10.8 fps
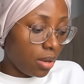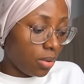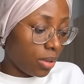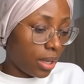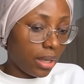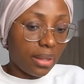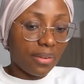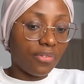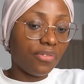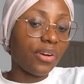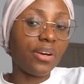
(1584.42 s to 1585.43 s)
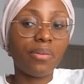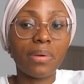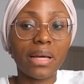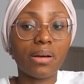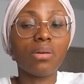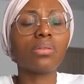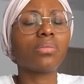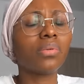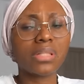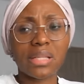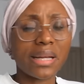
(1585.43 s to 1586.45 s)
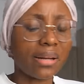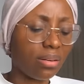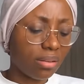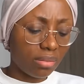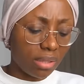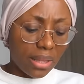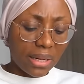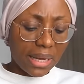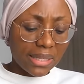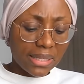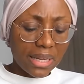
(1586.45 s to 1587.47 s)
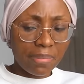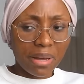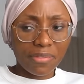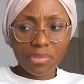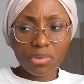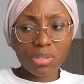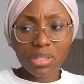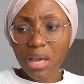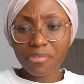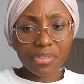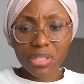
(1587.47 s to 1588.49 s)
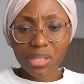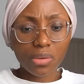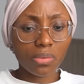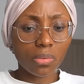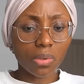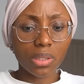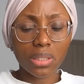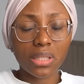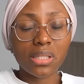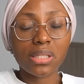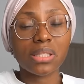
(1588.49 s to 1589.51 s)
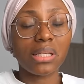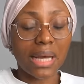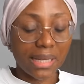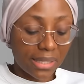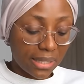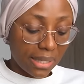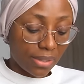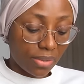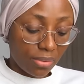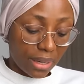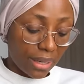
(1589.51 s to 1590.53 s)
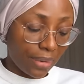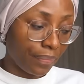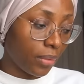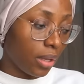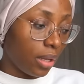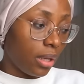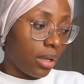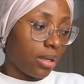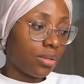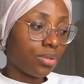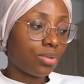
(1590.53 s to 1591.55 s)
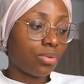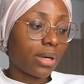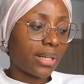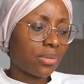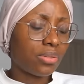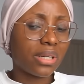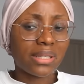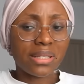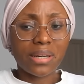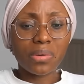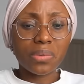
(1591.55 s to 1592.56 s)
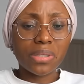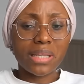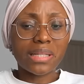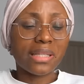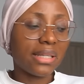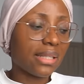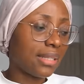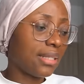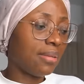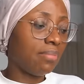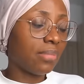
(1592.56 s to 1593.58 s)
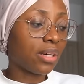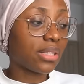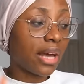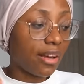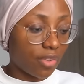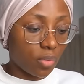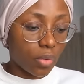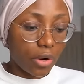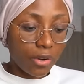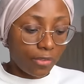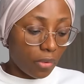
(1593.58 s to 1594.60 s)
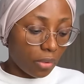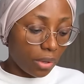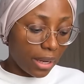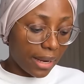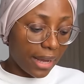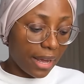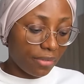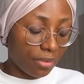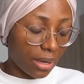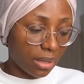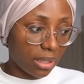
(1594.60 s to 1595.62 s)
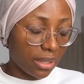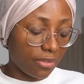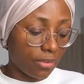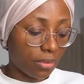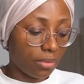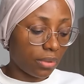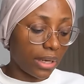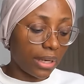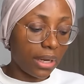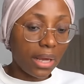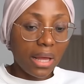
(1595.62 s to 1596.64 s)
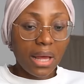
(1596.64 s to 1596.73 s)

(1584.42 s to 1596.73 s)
Okay, they're very, like, all the ones that I got the last time, I've used every single one. This is the last set, right? So I told you guys that I always like to get the same, because I have a work phone and I have a regular phone, right?